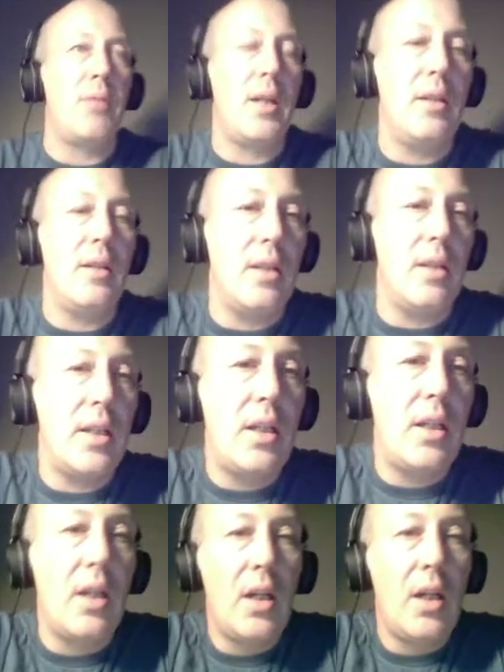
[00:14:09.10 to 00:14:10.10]
league.
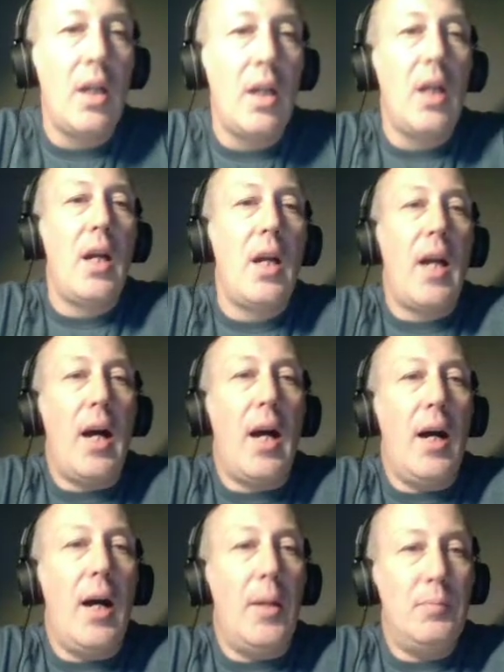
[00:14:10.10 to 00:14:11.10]

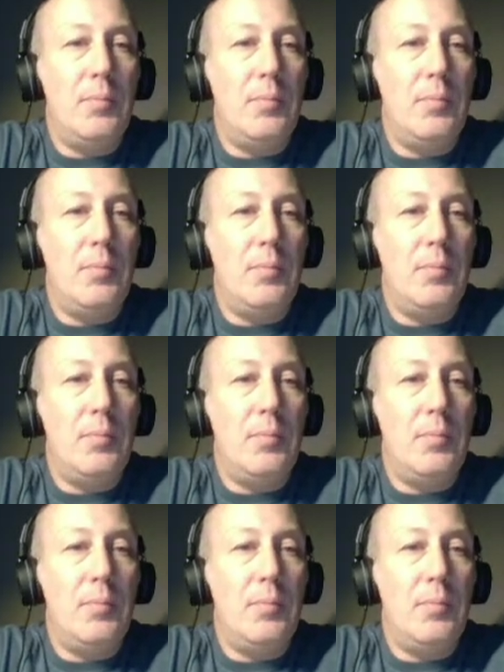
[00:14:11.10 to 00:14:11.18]
Um,